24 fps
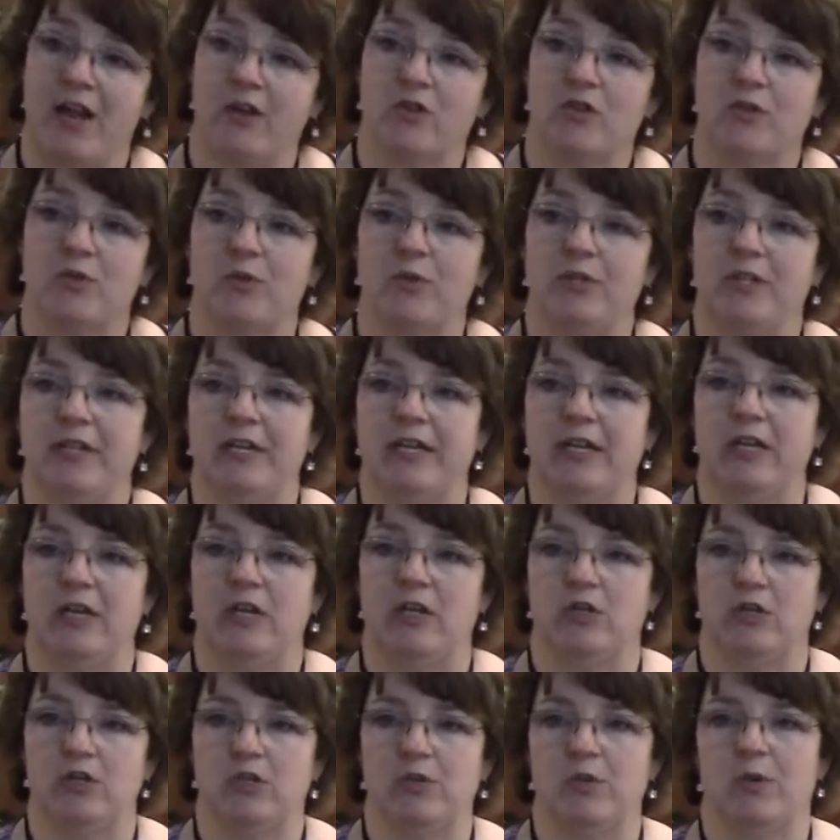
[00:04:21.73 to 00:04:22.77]
actually
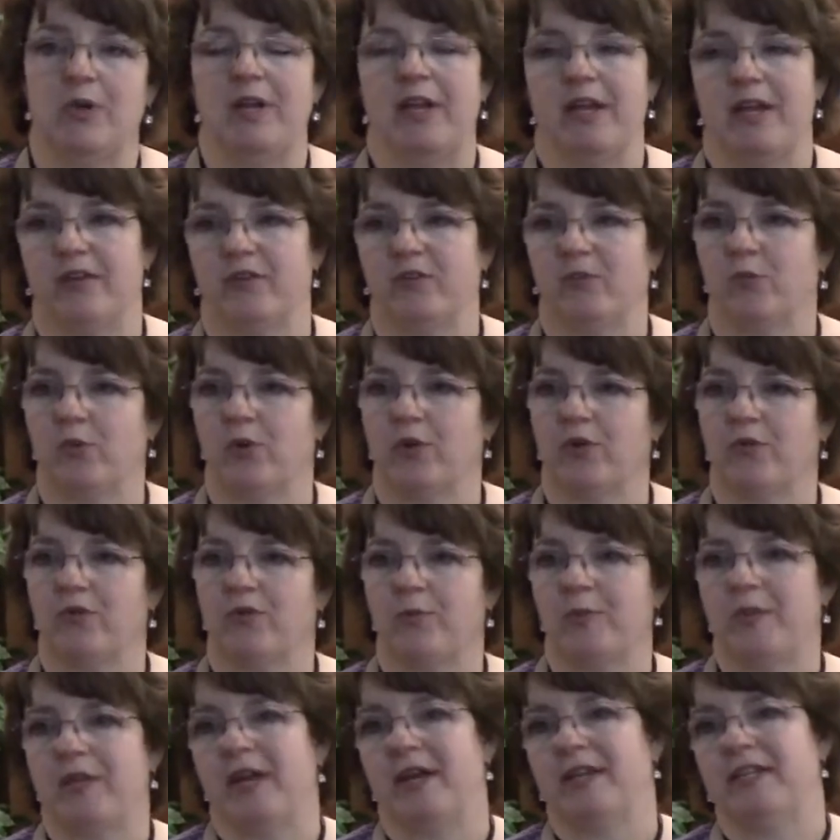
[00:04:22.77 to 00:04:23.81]
doing his work
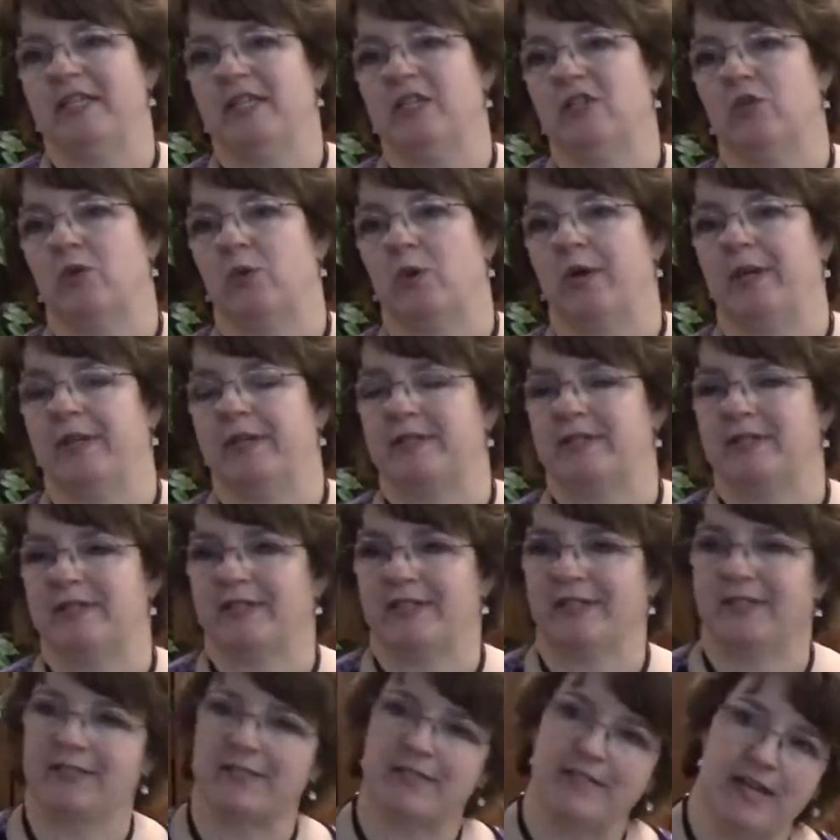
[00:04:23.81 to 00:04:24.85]
from the 1920s
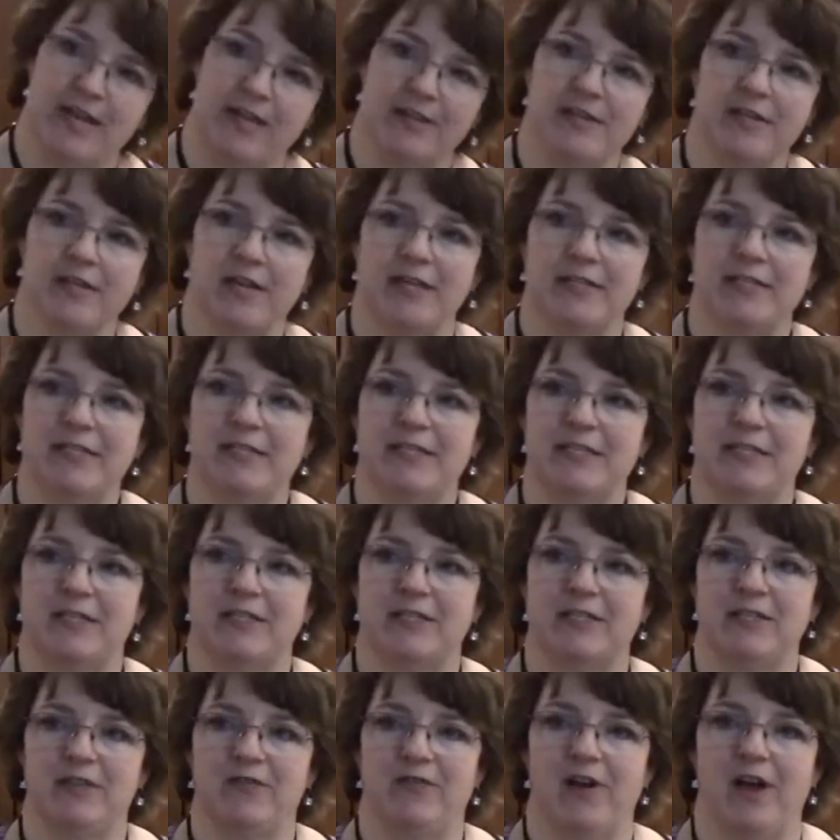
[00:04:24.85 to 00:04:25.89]
until his death in
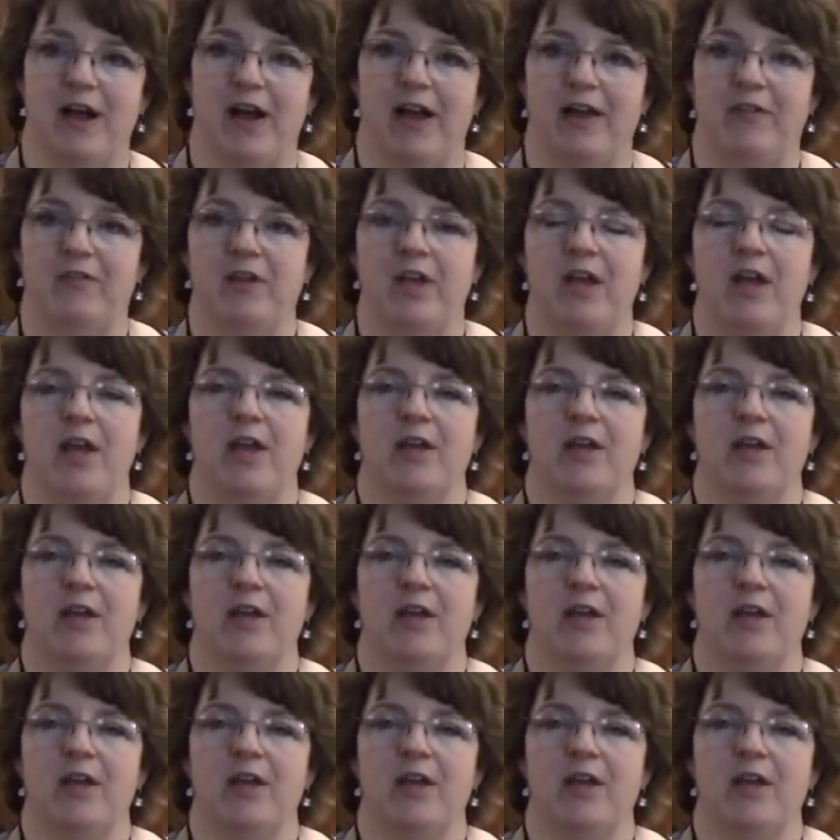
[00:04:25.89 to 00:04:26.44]
1965.